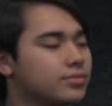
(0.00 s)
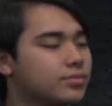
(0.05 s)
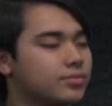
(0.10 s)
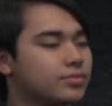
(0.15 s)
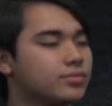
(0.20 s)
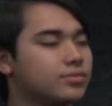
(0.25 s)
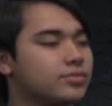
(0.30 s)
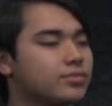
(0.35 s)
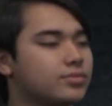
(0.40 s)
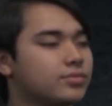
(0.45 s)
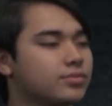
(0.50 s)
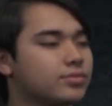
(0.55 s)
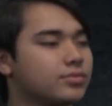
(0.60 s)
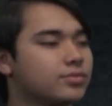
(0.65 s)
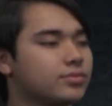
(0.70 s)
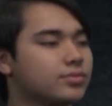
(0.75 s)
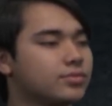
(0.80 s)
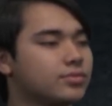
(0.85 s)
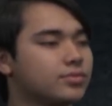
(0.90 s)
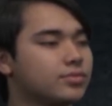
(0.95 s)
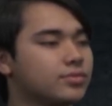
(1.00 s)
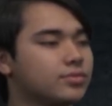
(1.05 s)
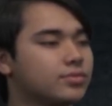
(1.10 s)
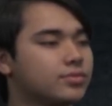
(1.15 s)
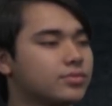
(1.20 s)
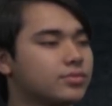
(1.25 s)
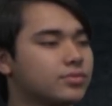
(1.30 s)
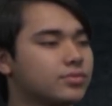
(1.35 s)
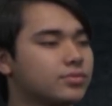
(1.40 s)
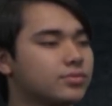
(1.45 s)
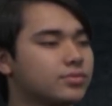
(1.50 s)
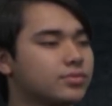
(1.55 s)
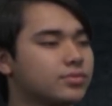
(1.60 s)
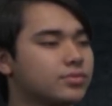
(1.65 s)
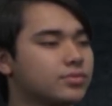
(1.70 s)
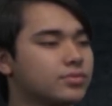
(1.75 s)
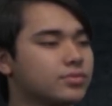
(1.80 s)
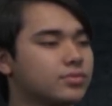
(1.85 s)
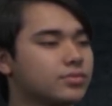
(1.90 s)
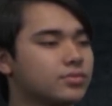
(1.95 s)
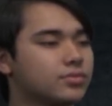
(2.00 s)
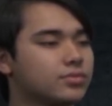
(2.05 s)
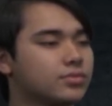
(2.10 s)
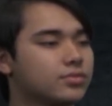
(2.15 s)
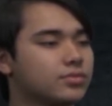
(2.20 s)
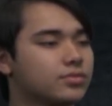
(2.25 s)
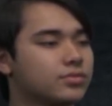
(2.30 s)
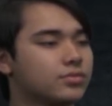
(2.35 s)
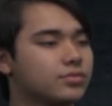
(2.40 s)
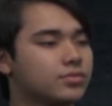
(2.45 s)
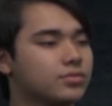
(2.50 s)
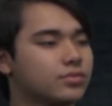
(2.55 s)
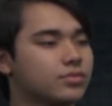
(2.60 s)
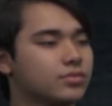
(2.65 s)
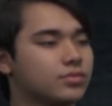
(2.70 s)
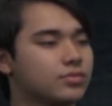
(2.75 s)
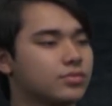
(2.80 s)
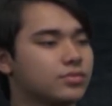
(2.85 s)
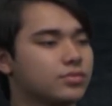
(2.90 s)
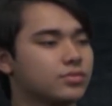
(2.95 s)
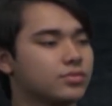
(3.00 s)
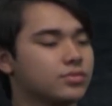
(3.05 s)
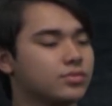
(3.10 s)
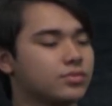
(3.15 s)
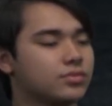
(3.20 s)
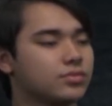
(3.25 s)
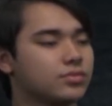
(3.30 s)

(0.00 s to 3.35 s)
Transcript: The person shown says nothing.